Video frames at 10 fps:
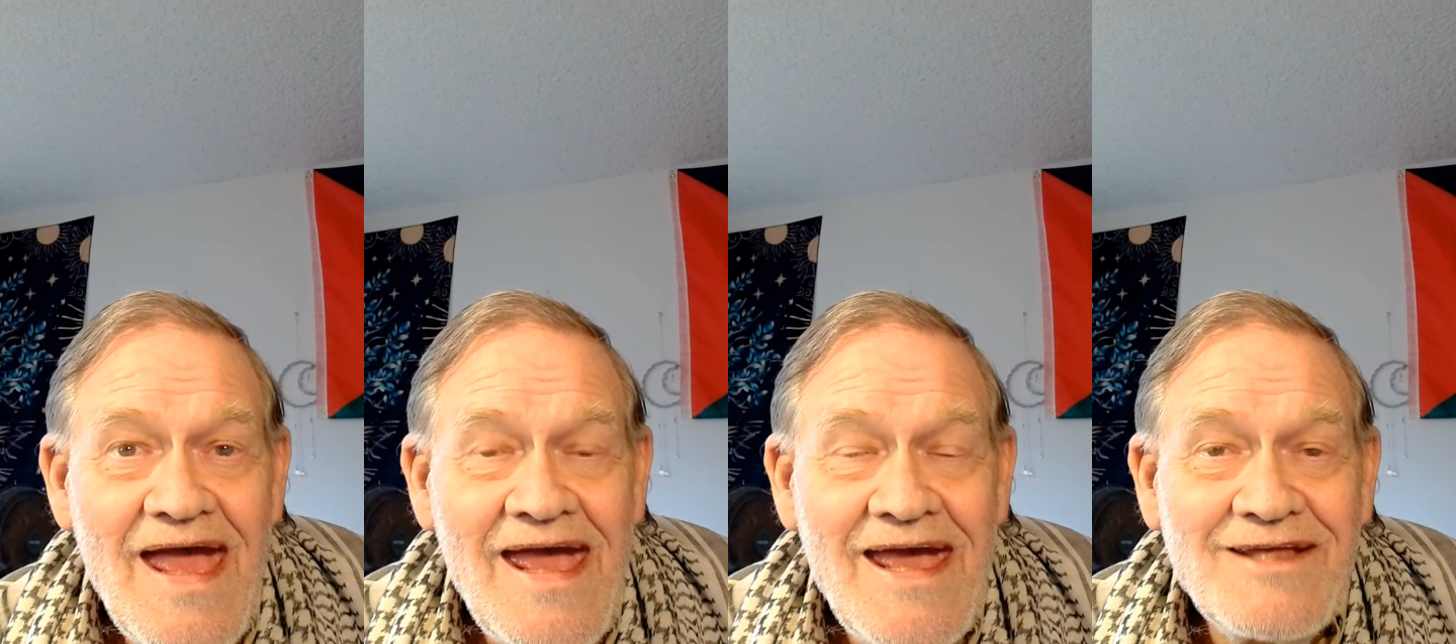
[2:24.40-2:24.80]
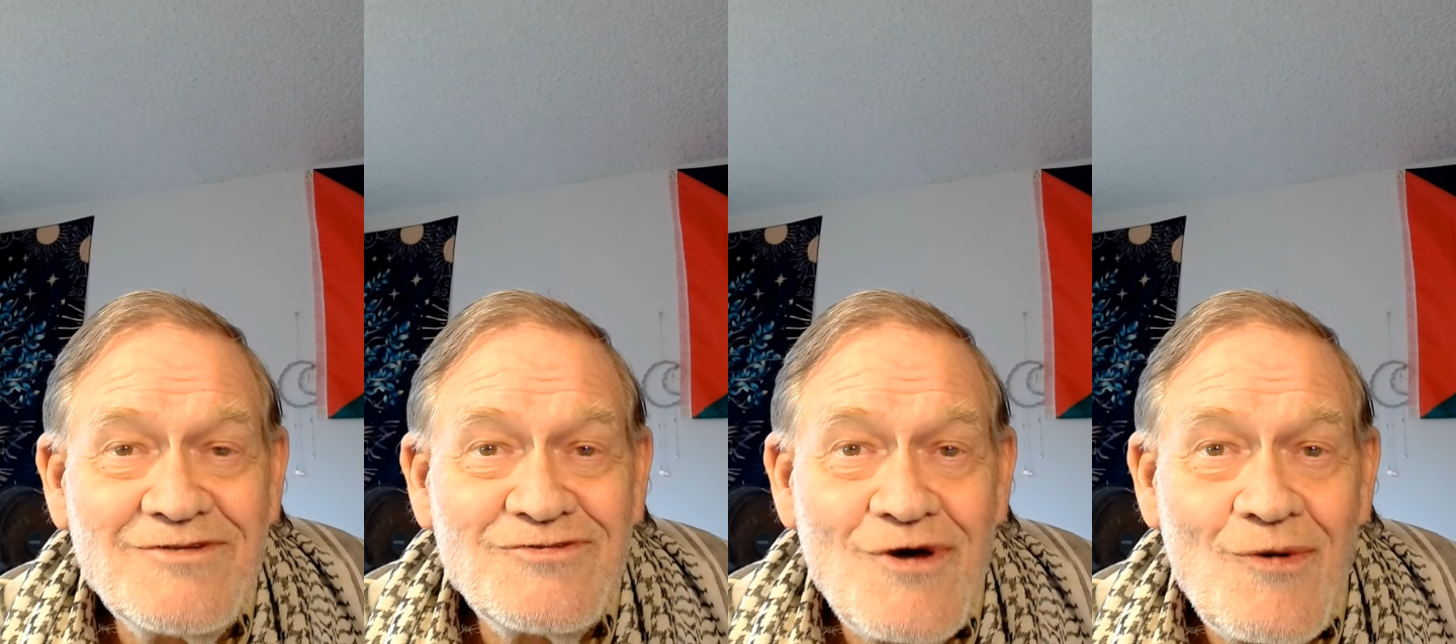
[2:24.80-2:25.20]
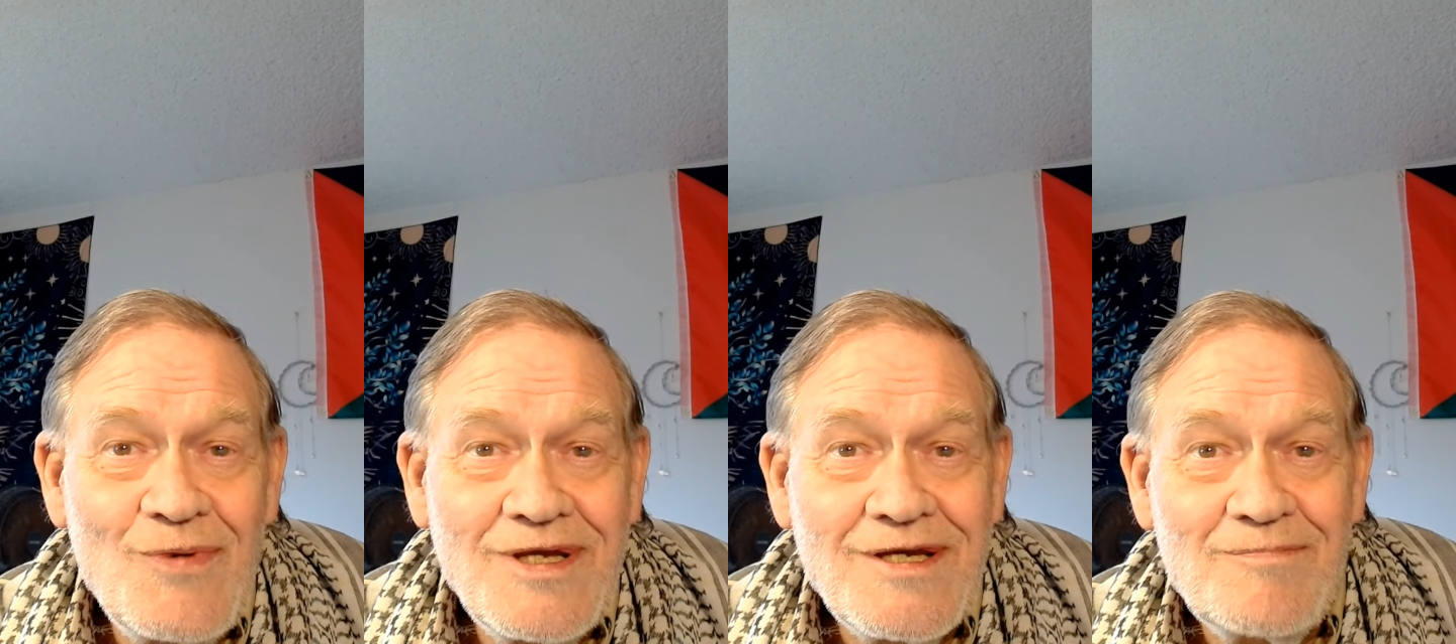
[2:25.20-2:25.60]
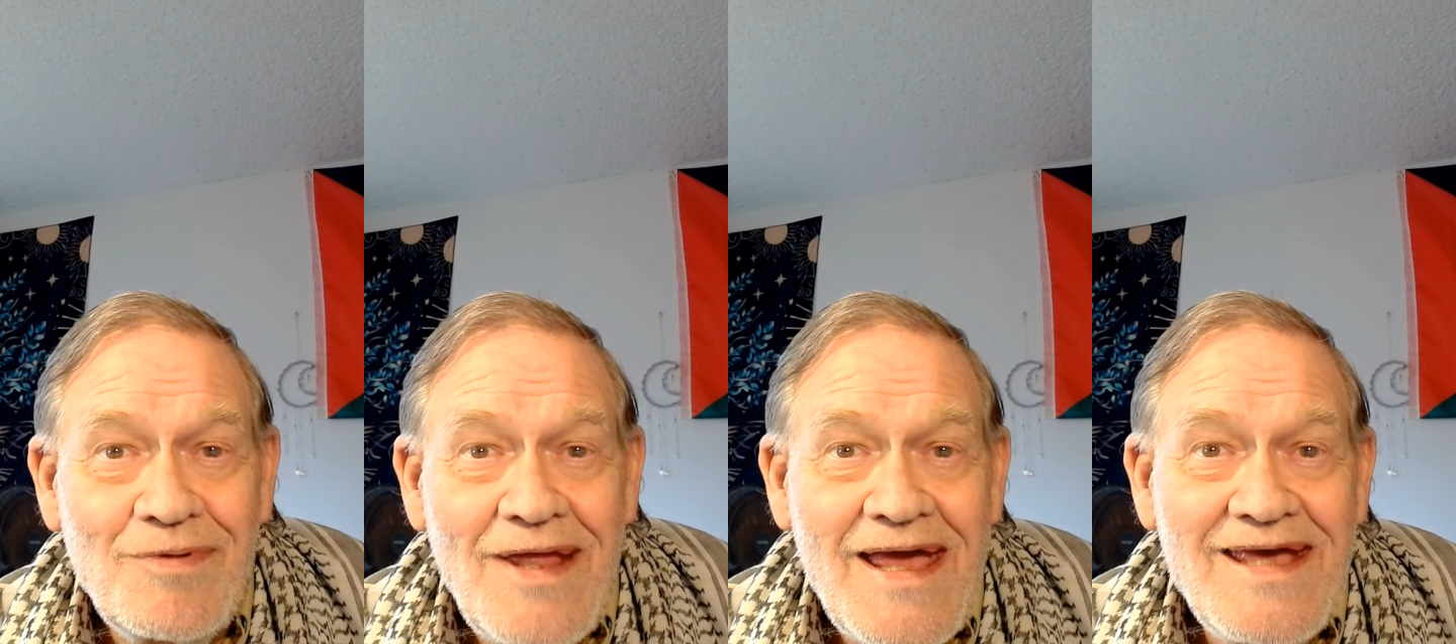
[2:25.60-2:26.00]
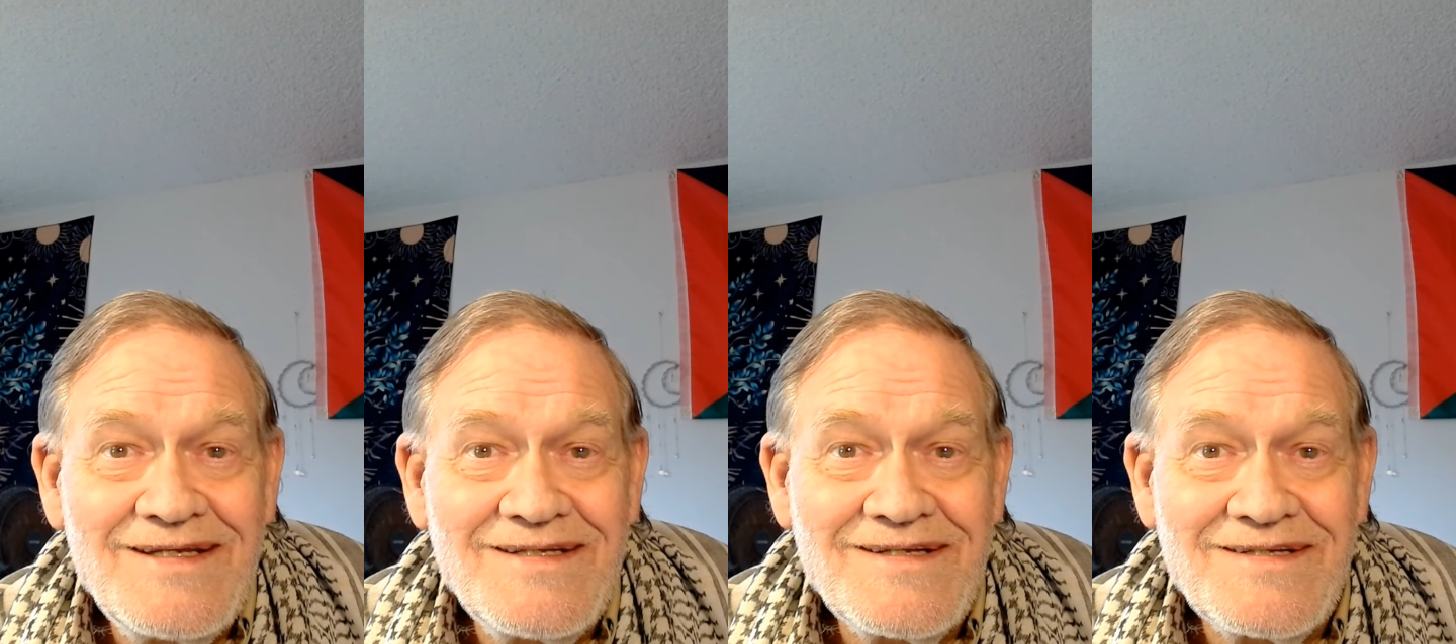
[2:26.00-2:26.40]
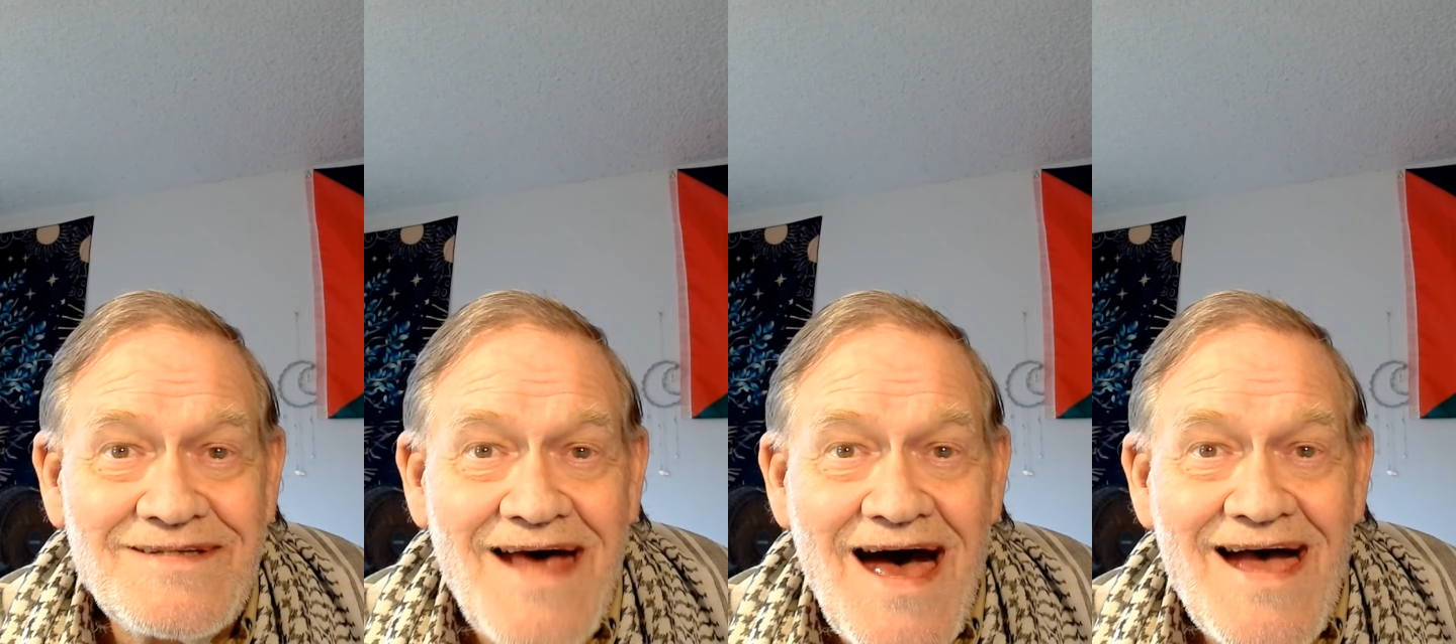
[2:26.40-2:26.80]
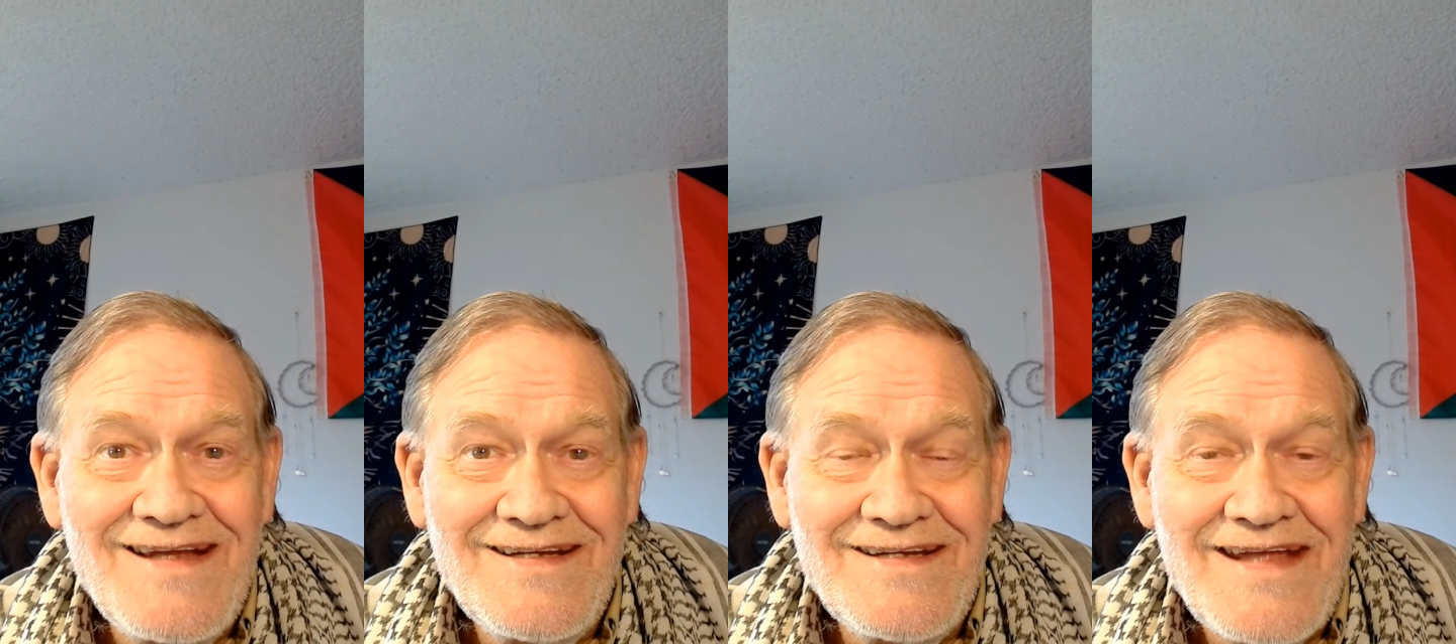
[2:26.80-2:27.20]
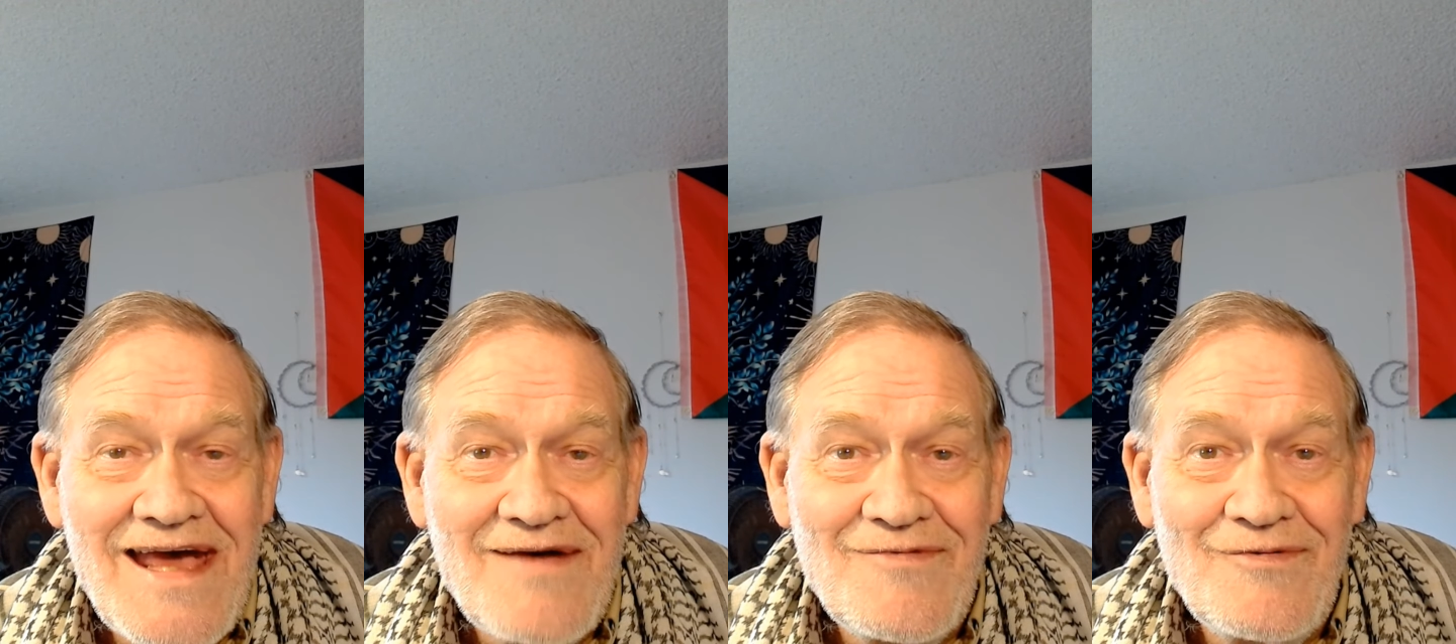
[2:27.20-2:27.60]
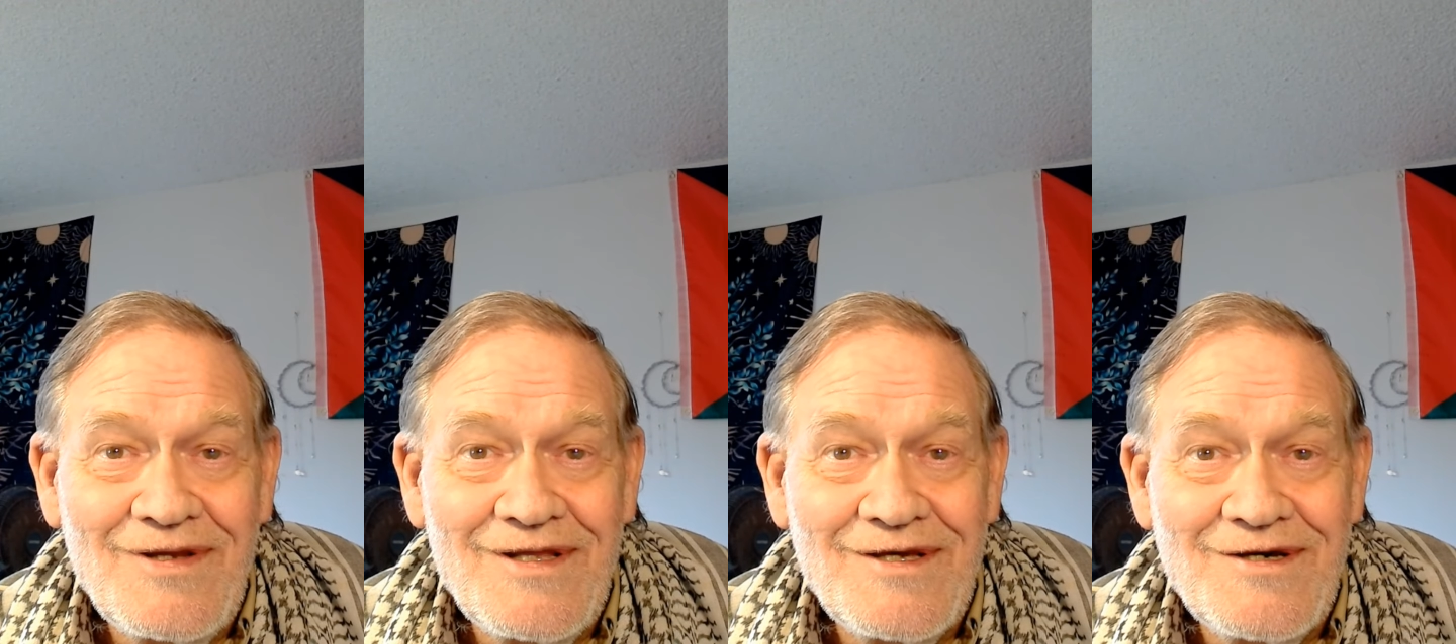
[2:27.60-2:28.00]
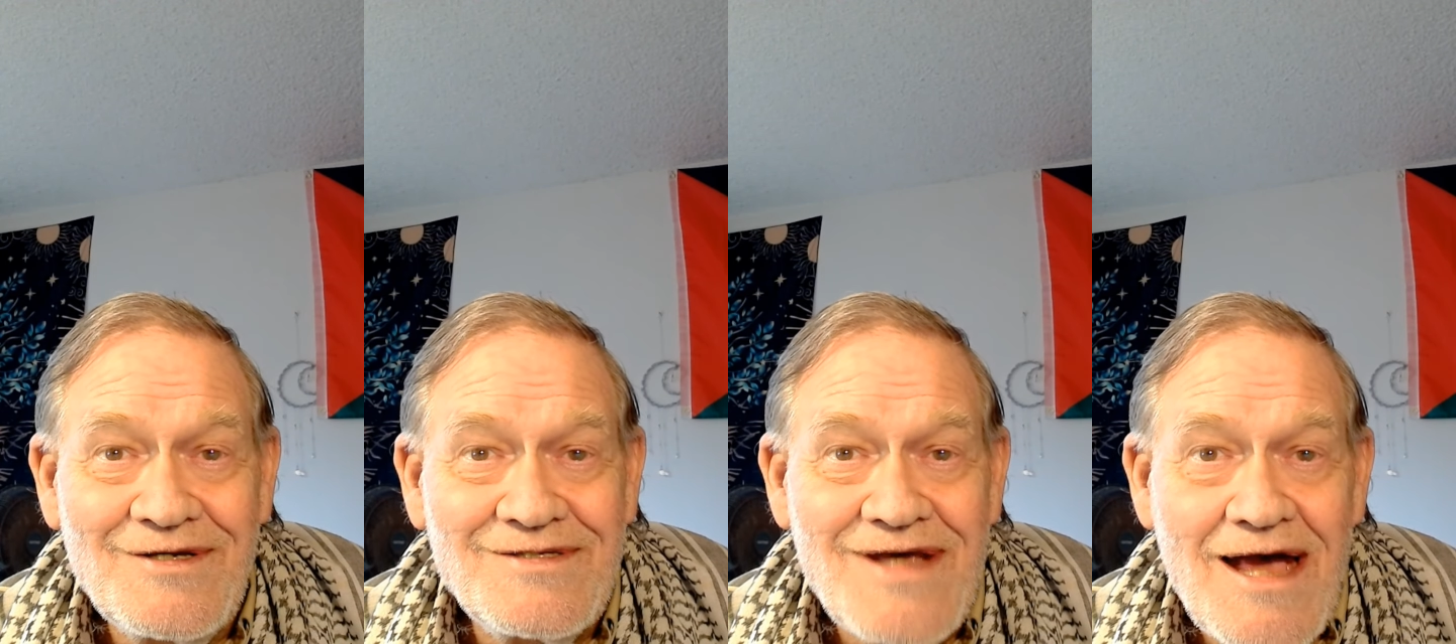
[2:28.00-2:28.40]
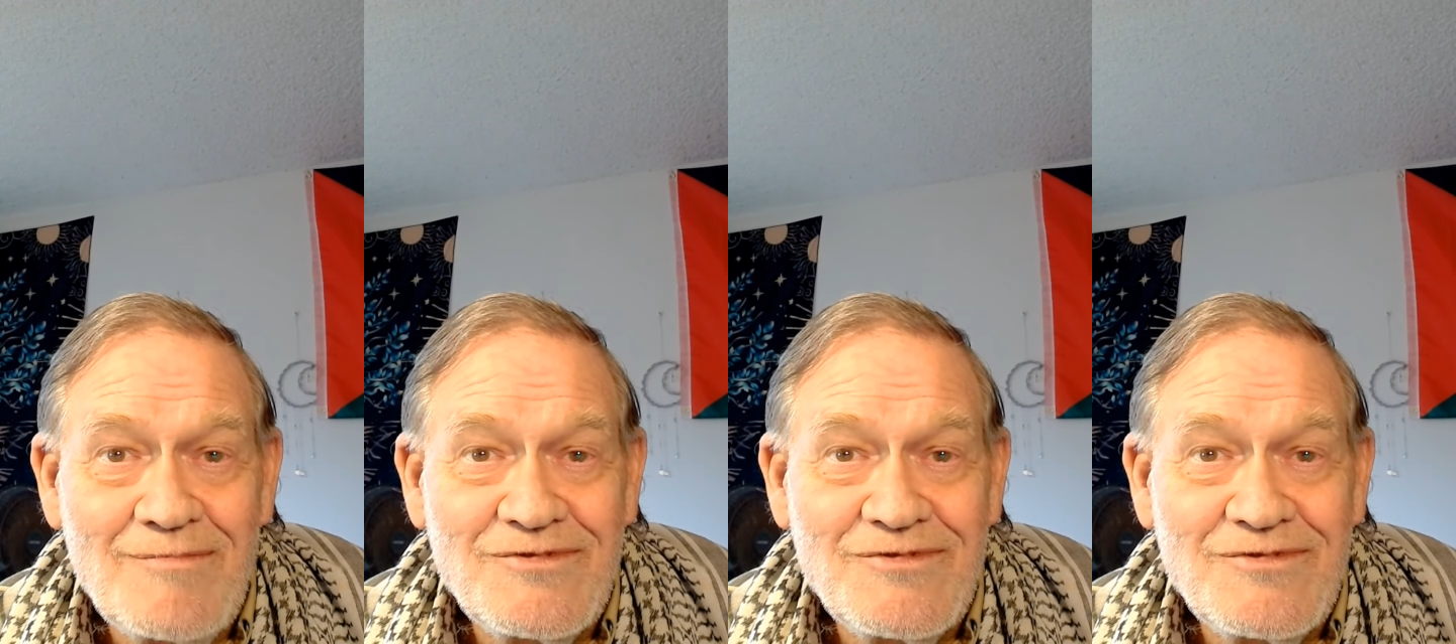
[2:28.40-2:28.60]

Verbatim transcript: and so we can plan and design and have a really good time.